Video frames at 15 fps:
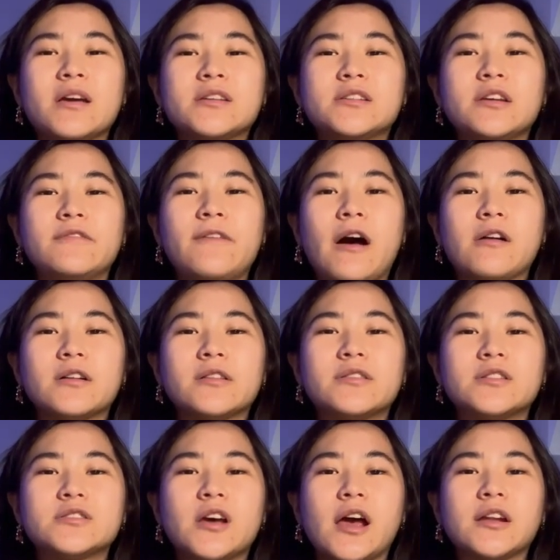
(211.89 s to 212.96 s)
She founded
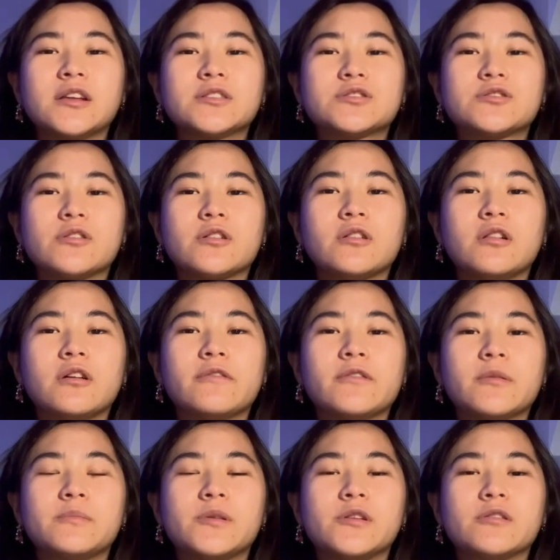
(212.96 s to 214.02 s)
the Chinese Journal of
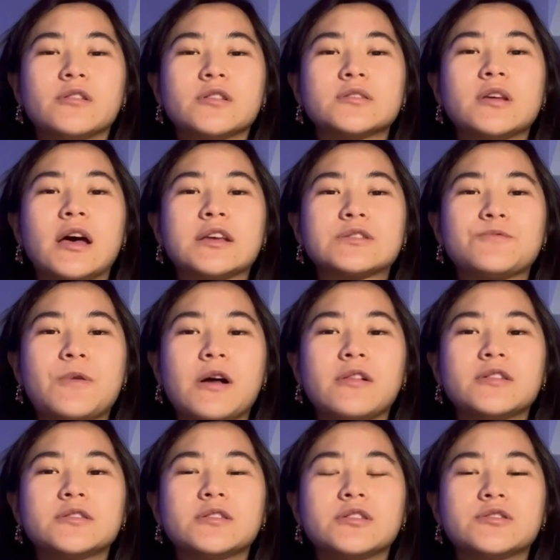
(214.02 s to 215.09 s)
Computers as well
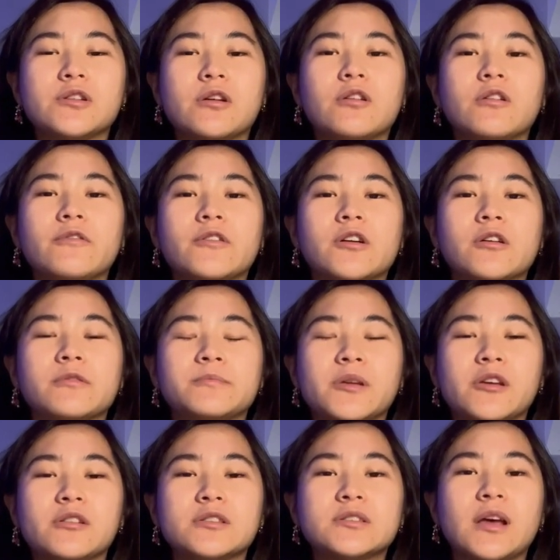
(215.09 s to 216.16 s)
as the Journal for
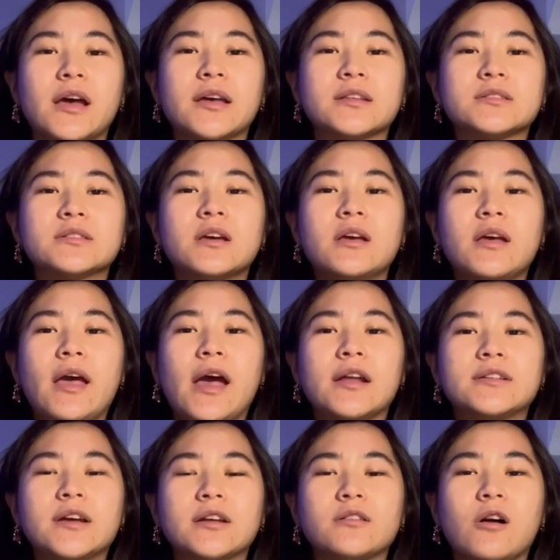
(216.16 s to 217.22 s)
Computer Science
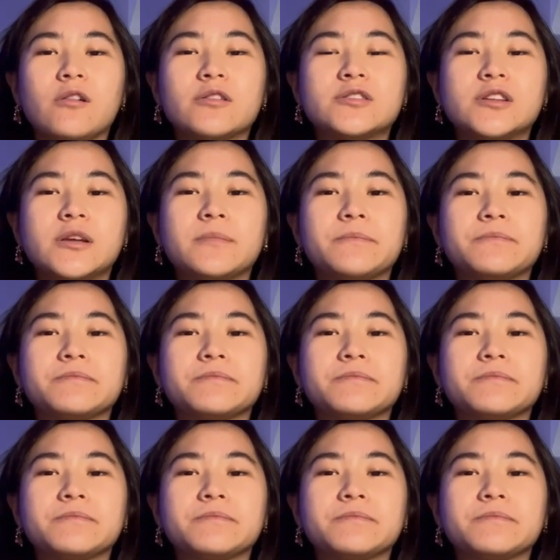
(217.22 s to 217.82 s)
and Technology.